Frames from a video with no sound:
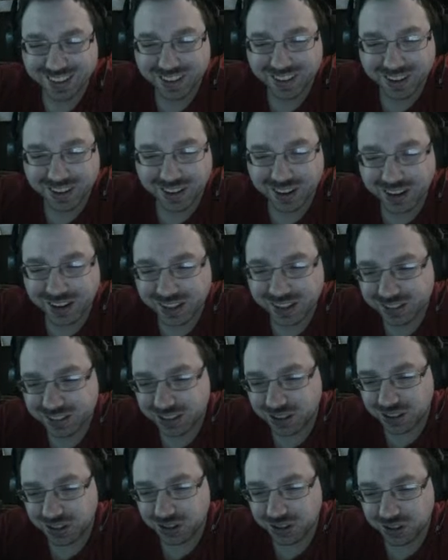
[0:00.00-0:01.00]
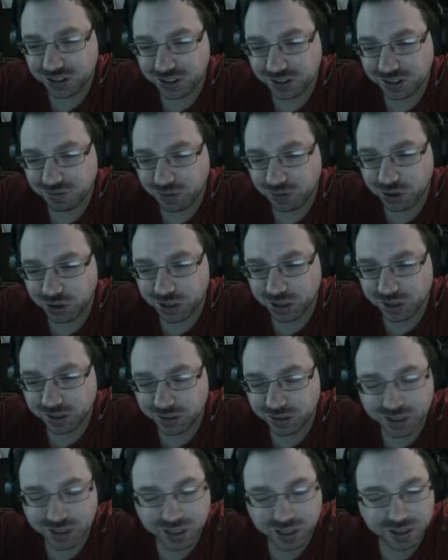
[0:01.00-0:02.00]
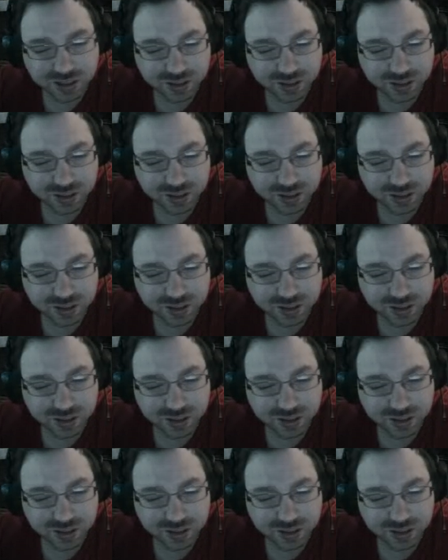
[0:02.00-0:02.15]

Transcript: Alright, so you're rolling, you said?